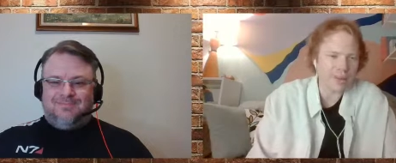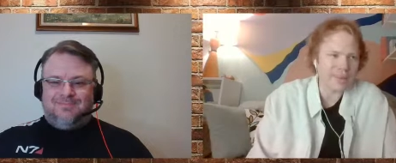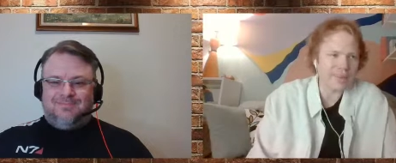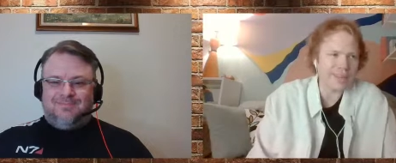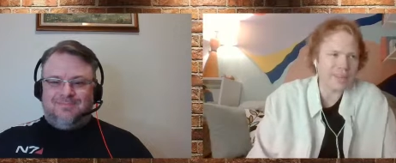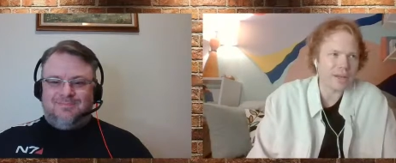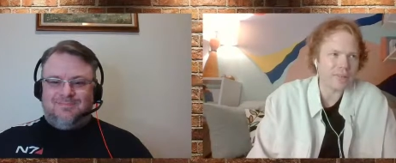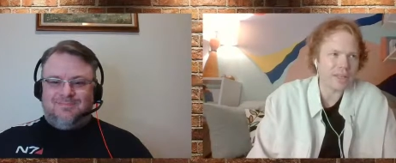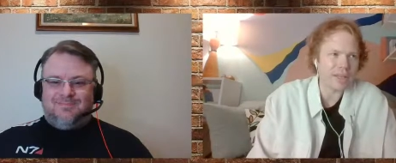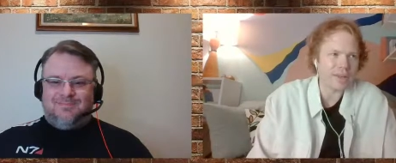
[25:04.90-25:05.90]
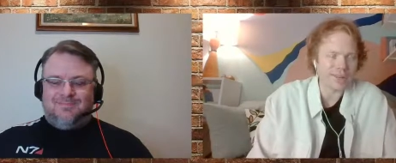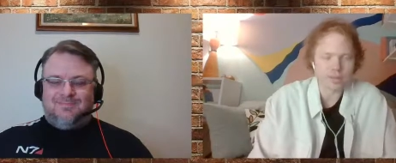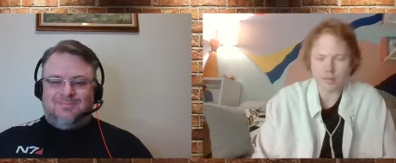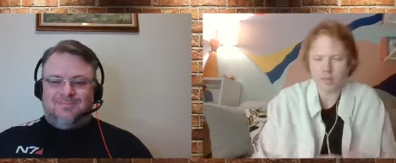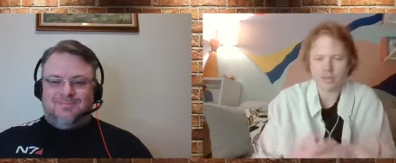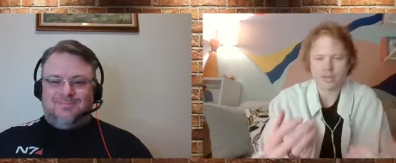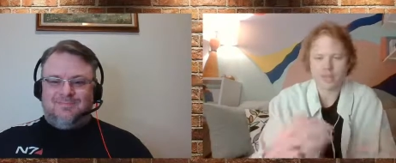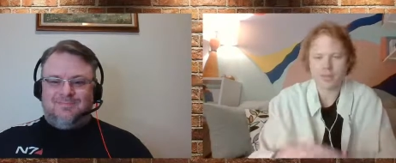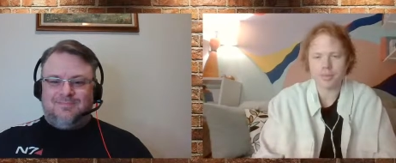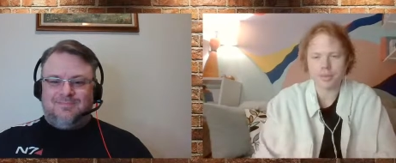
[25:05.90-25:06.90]
Speaker 1: to, you know, take all this rehearsal
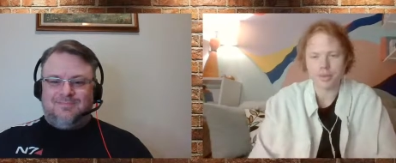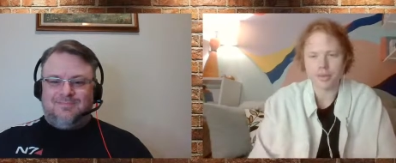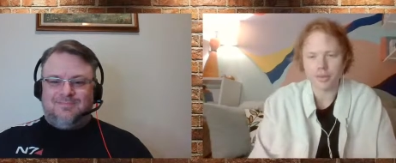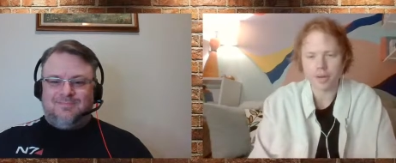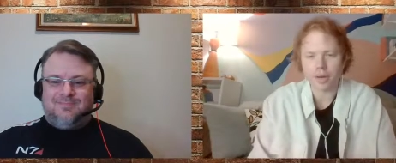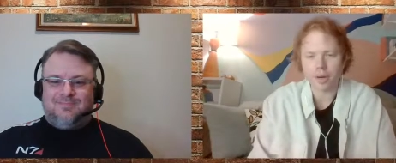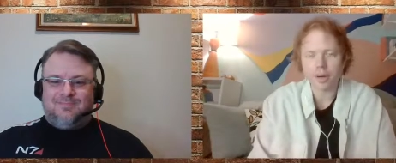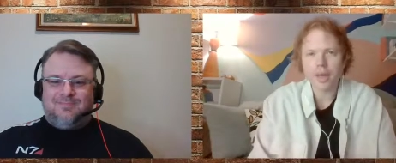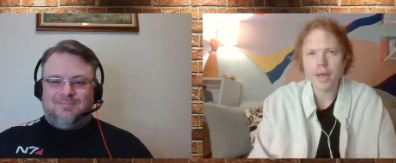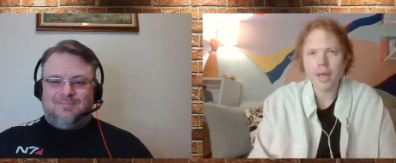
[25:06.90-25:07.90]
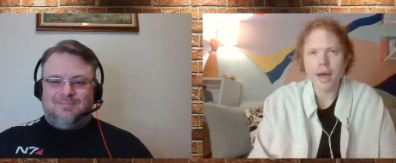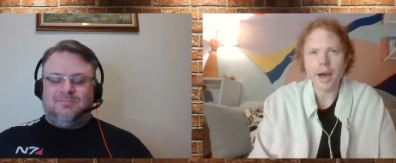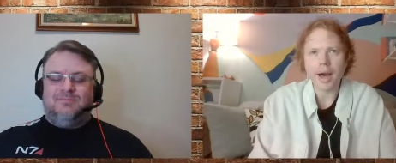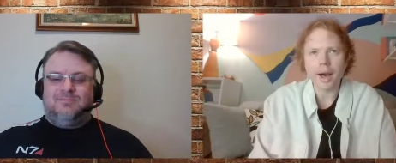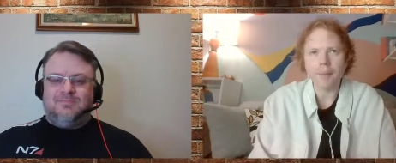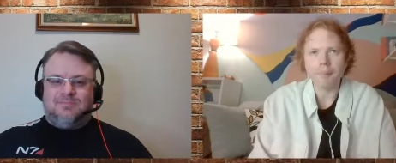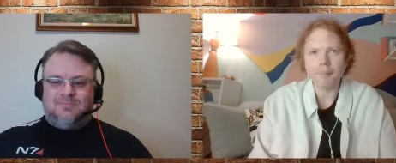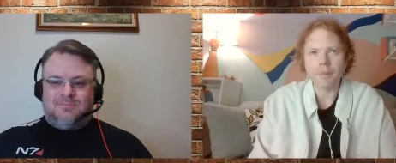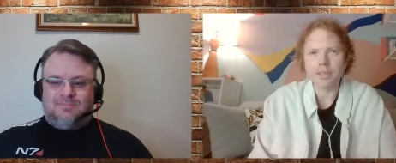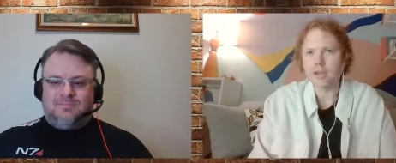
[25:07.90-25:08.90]
time and throw it out the window.
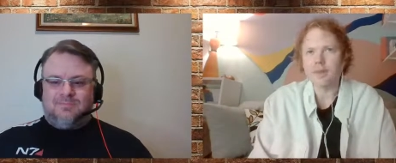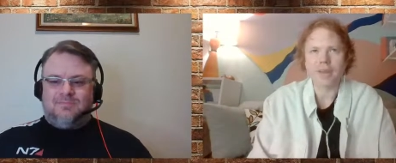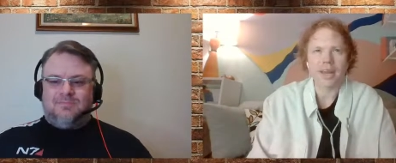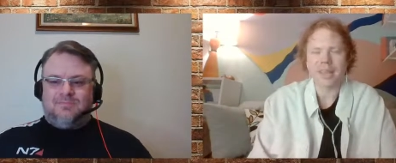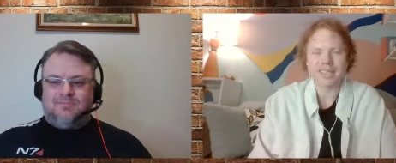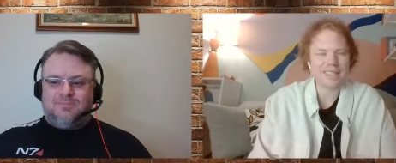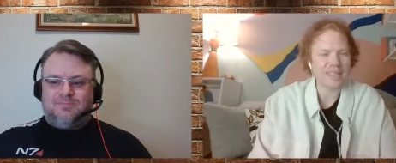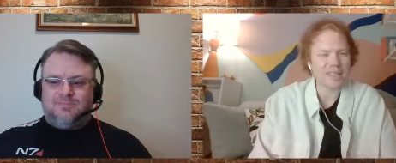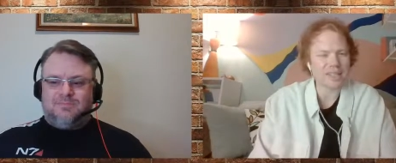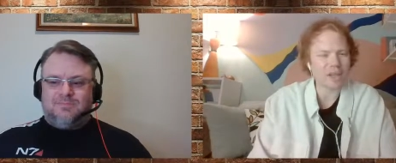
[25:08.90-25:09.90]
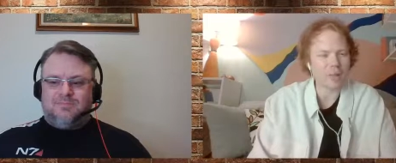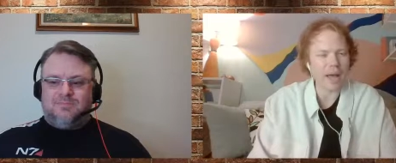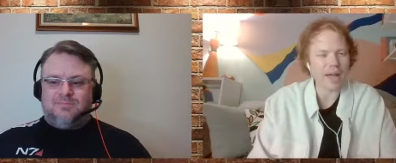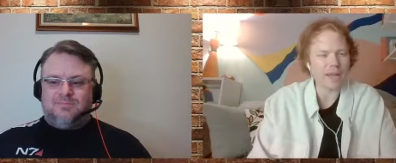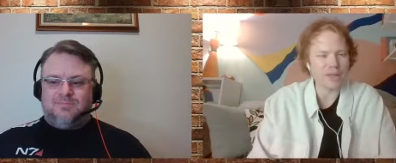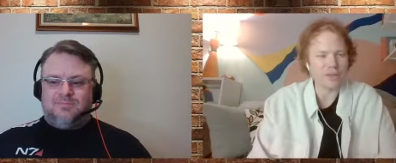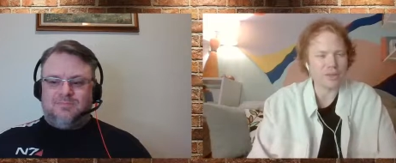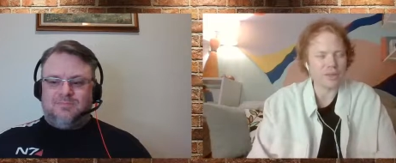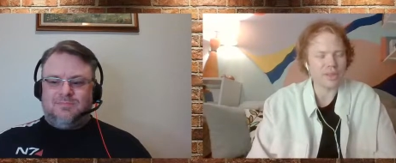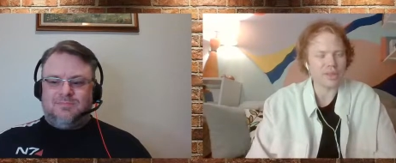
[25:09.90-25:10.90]
Um, and so I've kind of hesitated to go back and
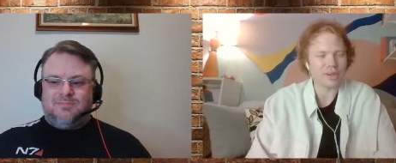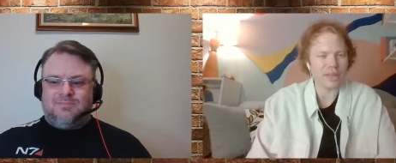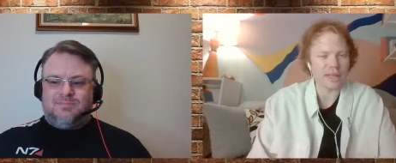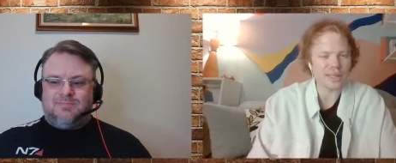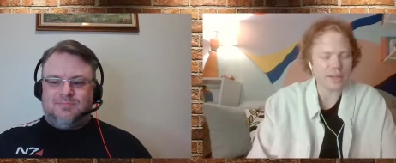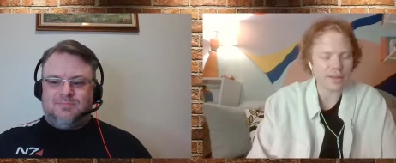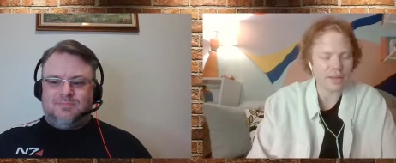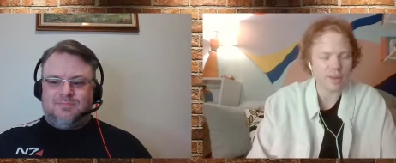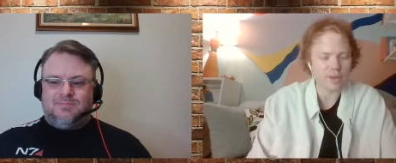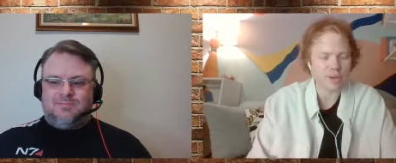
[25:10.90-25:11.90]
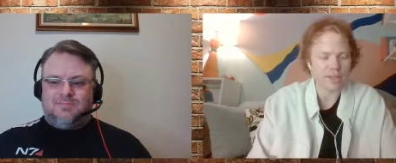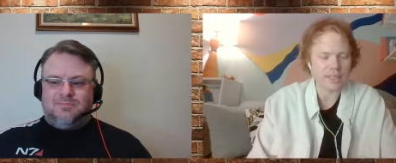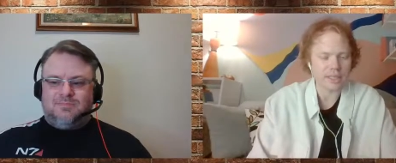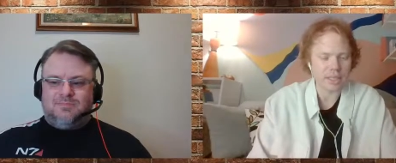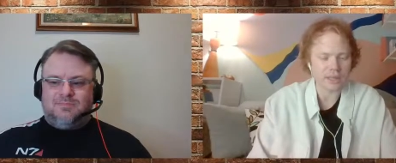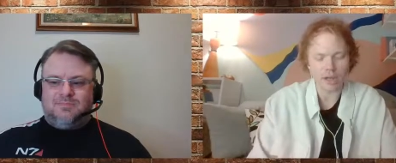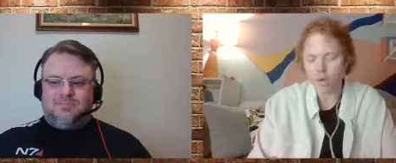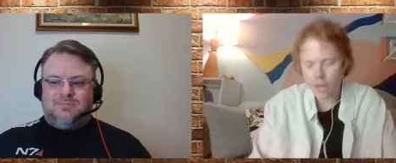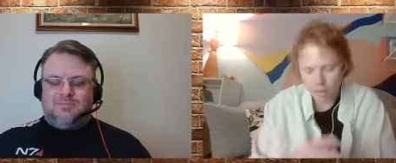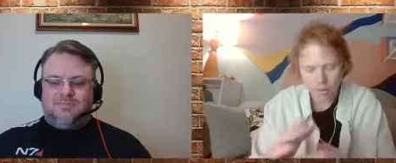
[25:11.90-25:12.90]
do theater unless I, I was going to say like,
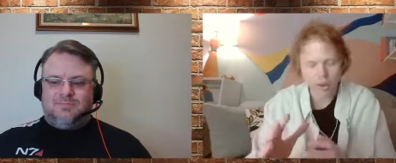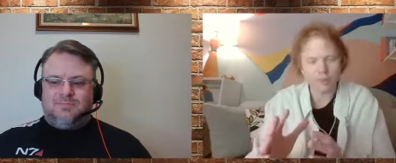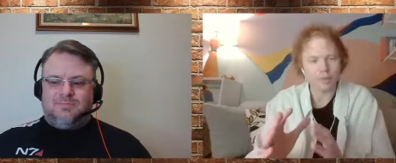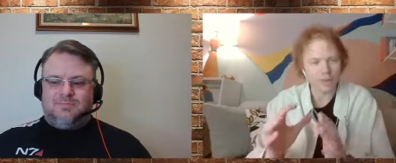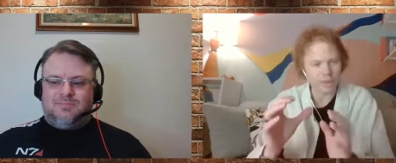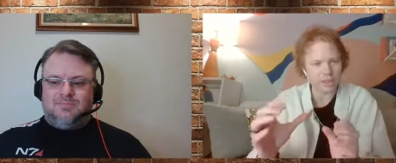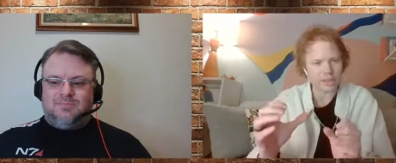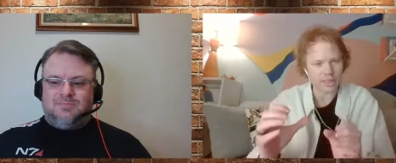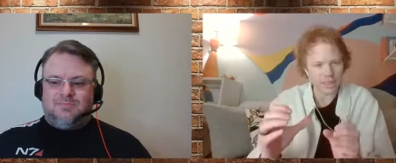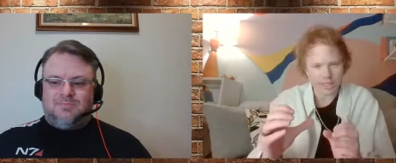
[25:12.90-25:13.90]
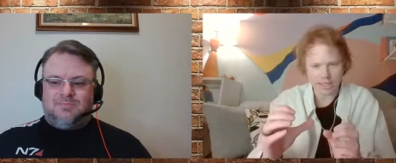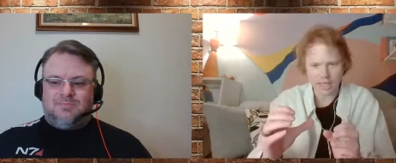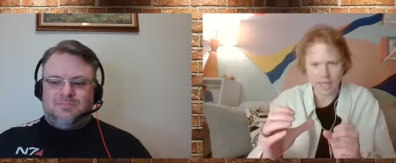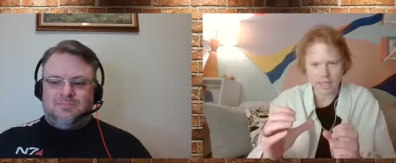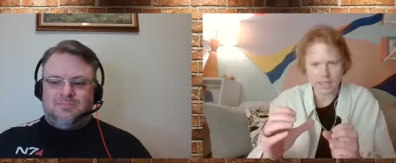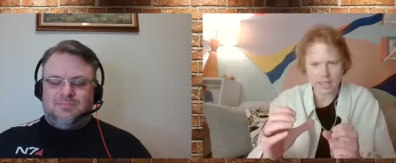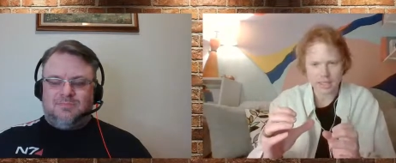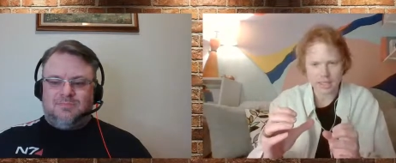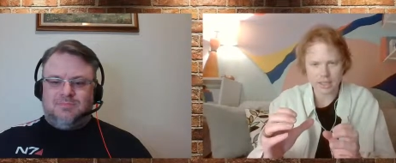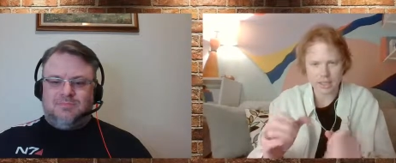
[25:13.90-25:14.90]
okay, cool, I'm really going to set aside,
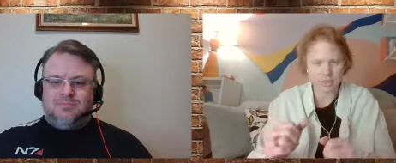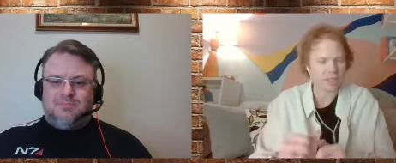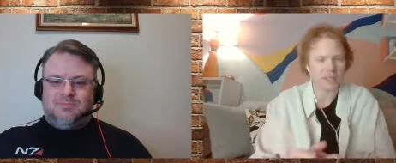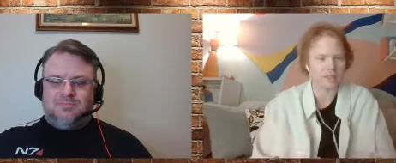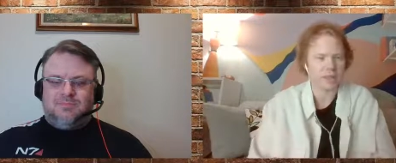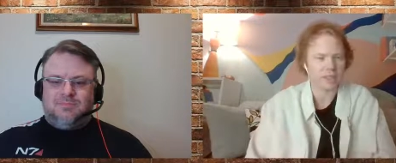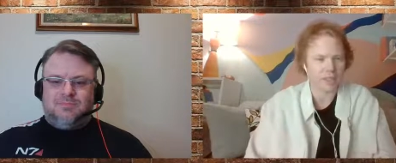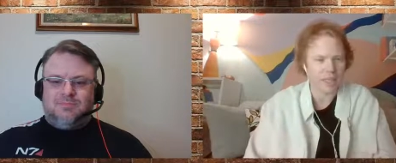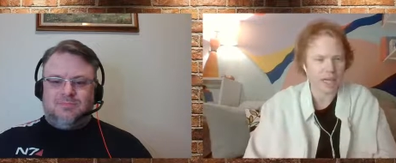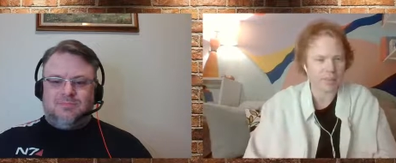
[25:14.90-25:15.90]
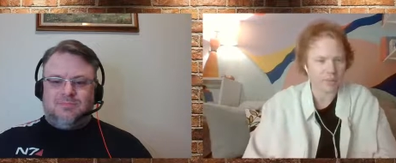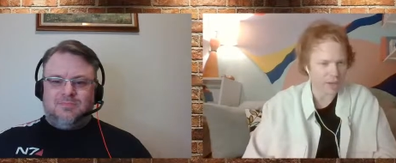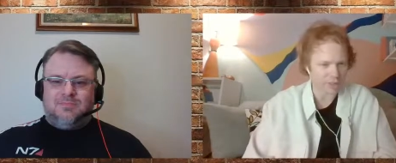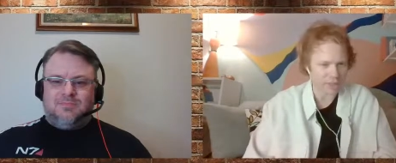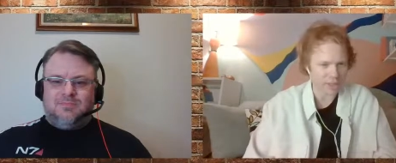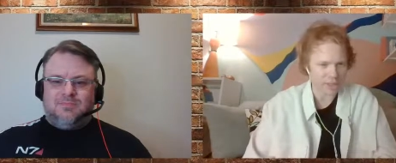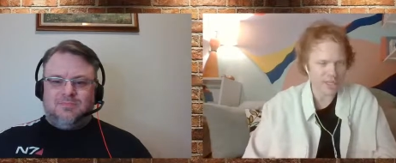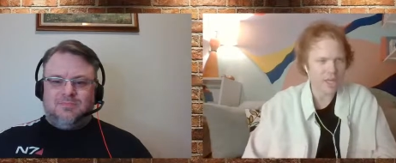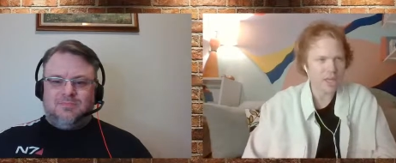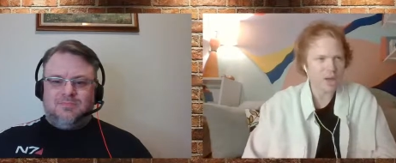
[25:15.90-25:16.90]
you know, six months of time or whatever it
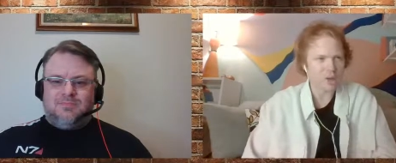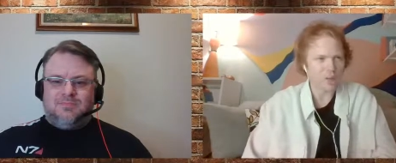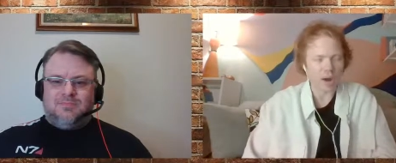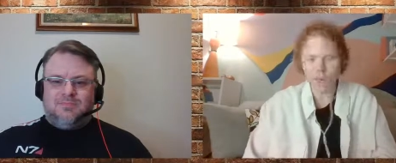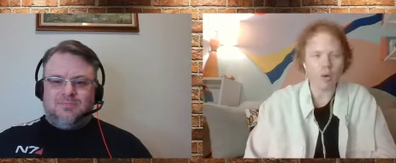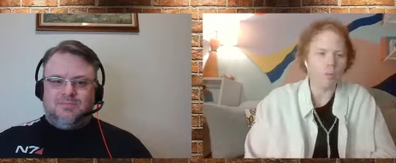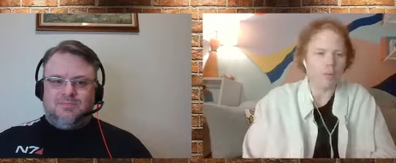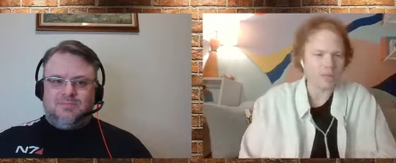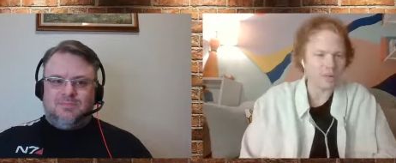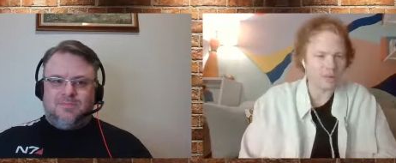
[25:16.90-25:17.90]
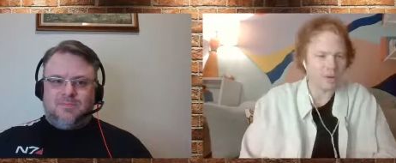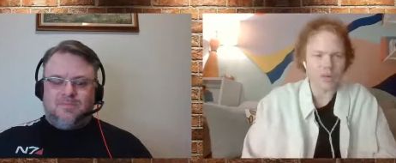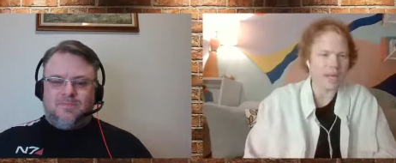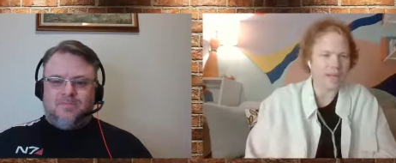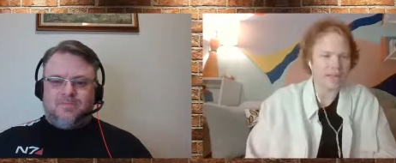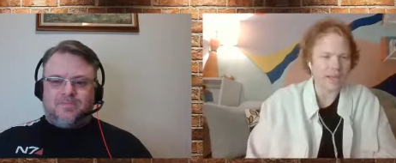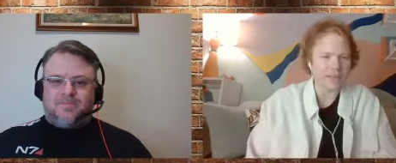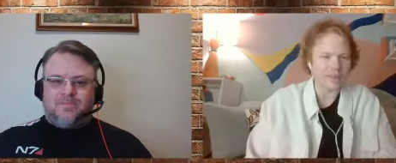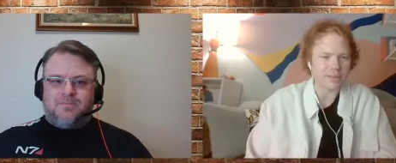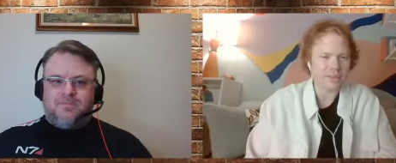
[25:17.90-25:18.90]
is, where I won't be doing anything else.